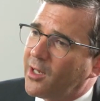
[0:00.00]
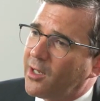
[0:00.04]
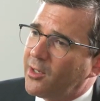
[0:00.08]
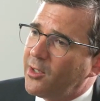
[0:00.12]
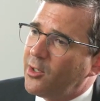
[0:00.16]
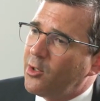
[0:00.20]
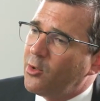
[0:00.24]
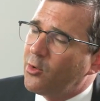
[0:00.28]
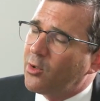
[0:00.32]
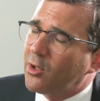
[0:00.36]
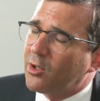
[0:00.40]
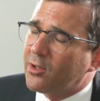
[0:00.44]
are
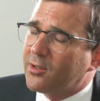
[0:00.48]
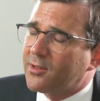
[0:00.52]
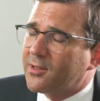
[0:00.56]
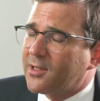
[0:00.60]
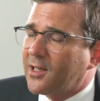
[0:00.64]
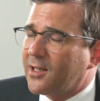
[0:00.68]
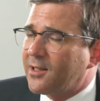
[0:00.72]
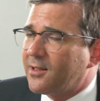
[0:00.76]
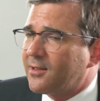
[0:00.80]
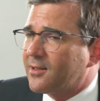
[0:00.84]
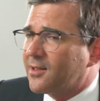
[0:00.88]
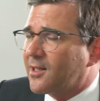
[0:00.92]
newer
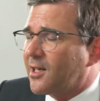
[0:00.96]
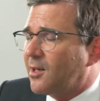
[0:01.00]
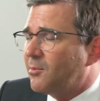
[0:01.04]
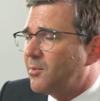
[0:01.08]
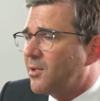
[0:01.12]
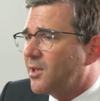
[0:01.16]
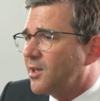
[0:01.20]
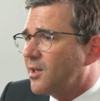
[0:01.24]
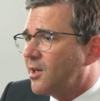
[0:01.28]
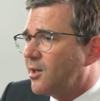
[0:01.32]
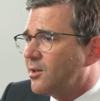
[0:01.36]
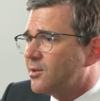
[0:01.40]
studies
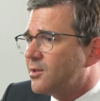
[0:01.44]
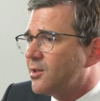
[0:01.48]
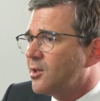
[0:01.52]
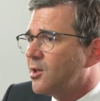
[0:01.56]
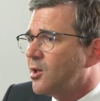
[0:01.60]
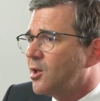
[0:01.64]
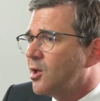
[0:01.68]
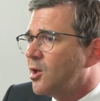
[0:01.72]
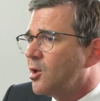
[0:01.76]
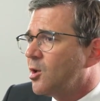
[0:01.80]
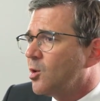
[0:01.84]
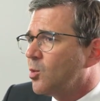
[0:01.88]
coming out
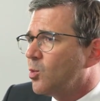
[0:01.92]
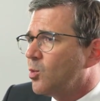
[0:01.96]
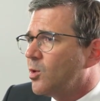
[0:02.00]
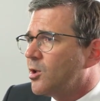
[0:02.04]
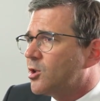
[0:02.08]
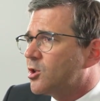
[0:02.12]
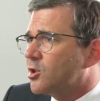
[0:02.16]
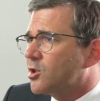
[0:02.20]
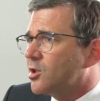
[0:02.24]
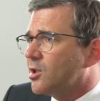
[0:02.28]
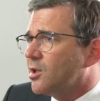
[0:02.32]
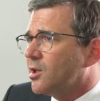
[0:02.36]

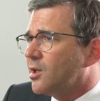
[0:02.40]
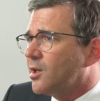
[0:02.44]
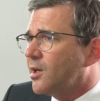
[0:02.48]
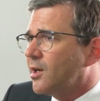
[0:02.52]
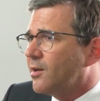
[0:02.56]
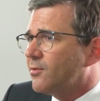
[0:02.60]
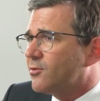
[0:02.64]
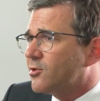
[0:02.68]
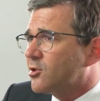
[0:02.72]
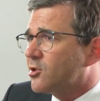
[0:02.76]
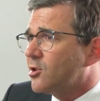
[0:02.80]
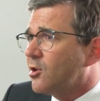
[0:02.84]
which
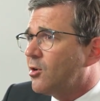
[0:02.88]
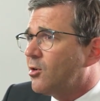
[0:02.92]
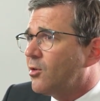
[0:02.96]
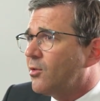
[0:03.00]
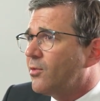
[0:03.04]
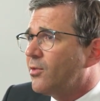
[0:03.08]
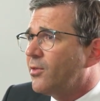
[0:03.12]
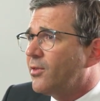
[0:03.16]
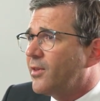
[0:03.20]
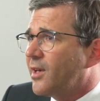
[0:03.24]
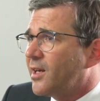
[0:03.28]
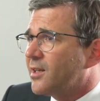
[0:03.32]
have
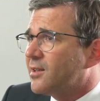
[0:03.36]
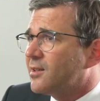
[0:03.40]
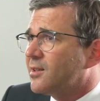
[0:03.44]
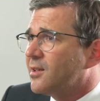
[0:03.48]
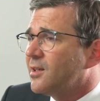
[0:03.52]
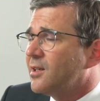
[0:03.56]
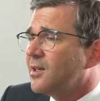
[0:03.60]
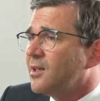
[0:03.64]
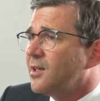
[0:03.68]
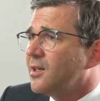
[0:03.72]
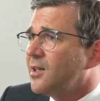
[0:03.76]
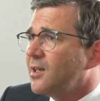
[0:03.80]
shown that
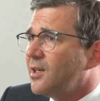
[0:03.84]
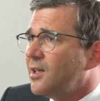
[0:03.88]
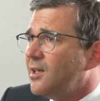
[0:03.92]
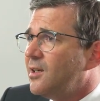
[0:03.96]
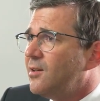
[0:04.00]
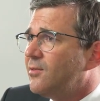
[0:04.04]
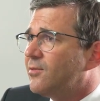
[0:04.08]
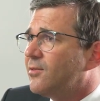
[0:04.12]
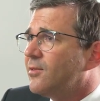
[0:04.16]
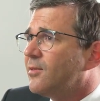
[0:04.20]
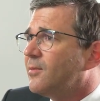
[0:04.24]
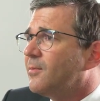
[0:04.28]

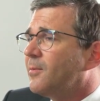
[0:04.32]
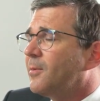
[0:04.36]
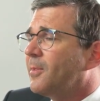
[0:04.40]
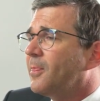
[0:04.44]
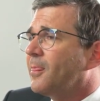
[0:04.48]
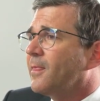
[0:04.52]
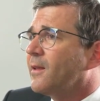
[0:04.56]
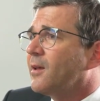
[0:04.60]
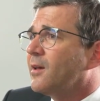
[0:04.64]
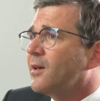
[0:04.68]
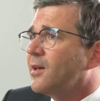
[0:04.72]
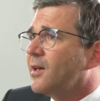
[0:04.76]

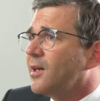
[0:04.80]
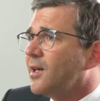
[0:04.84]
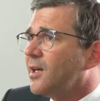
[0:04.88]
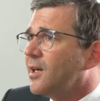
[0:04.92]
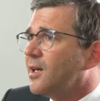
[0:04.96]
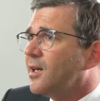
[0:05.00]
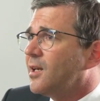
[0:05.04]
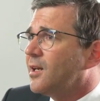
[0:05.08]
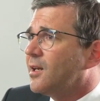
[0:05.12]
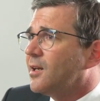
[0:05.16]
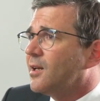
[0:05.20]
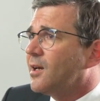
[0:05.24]
even
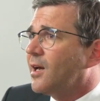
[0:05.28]
in